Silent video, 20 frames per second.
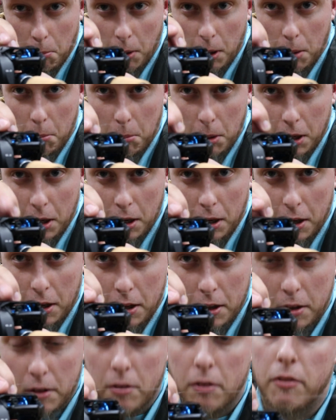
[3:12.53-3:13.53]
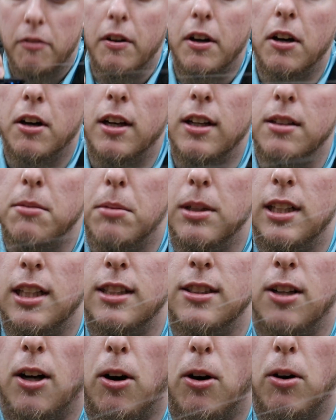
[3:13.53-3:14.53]
maybe it'll focus, but
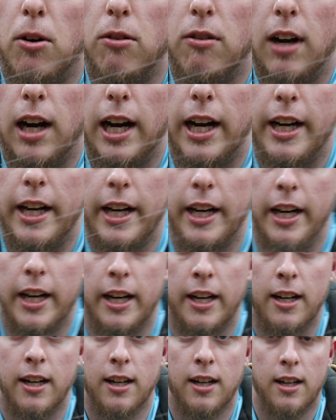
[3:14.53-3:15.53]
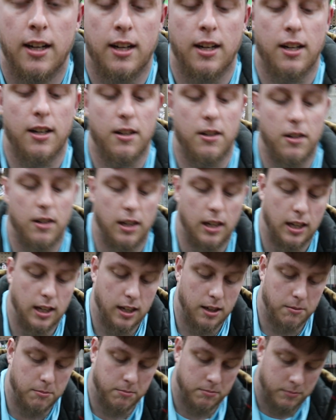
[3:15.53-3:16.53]
there's a hole right here
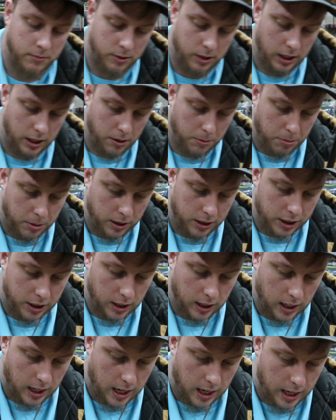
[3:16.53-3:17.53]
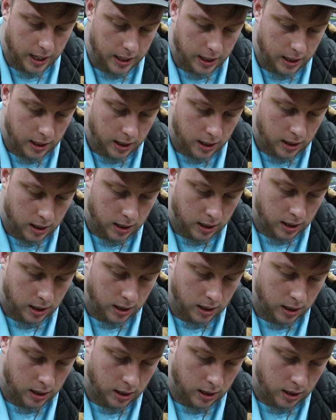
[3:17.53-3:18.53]
where you'll put your line
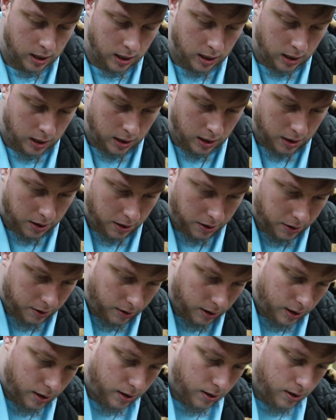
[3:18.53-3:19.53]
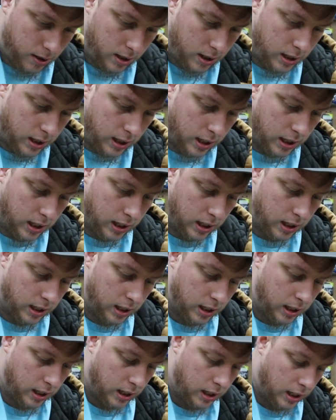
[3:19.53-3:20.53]
through.
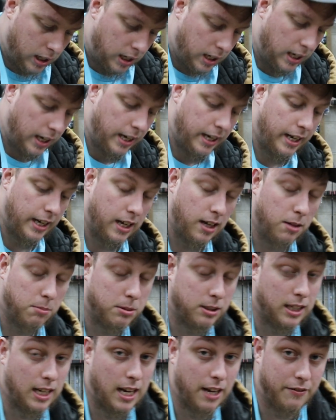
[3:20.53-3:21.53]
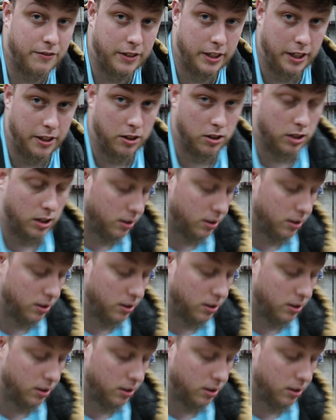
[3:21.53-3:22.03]
And it helps to have needle